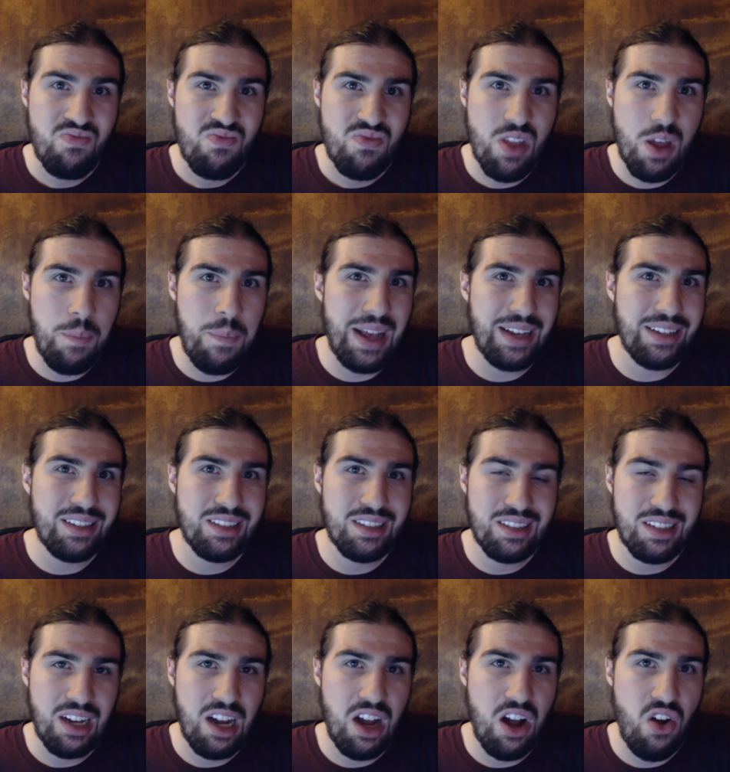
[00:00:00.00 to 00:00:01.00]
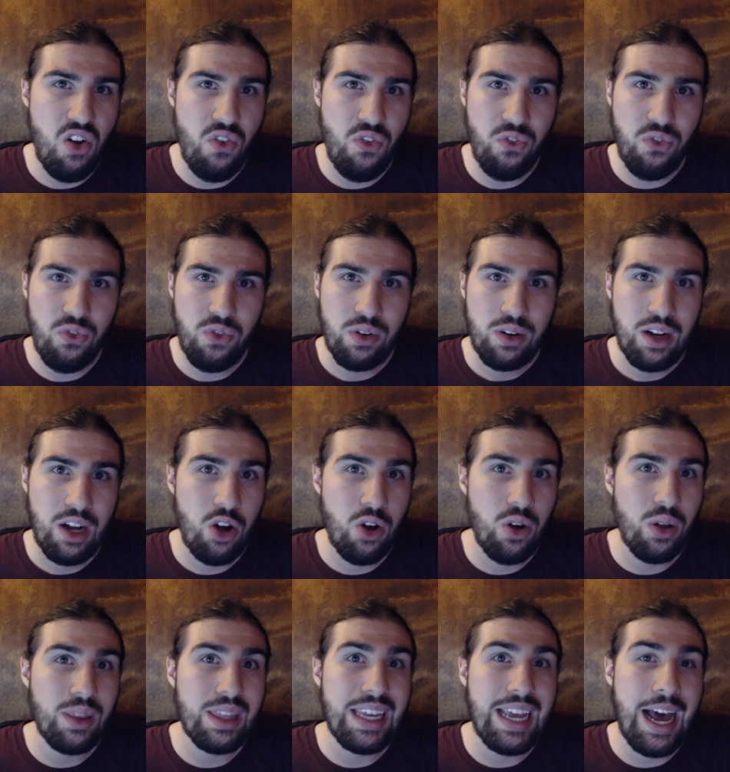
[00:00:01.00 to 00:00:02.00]
the best of
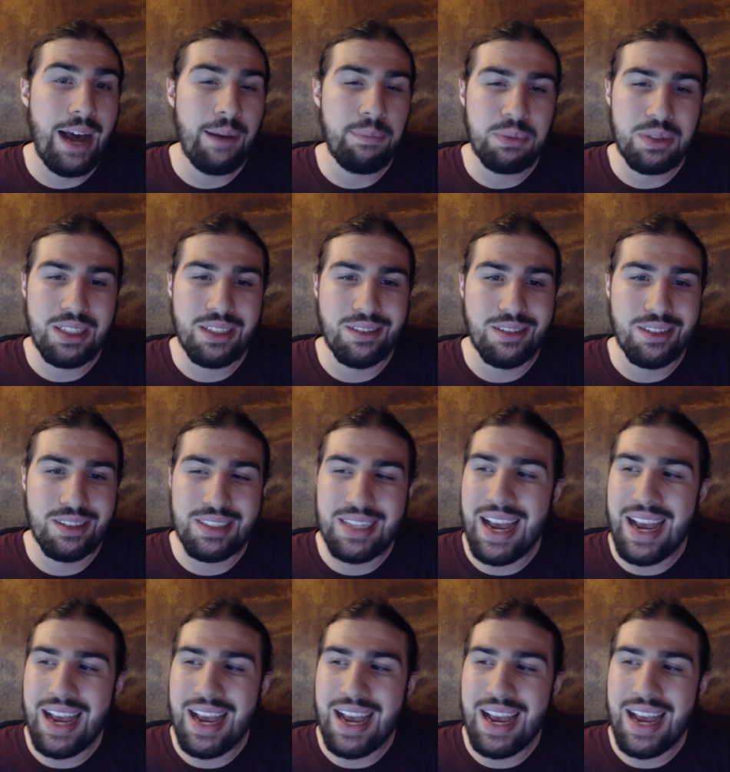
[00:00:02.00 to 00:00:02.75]
all the options.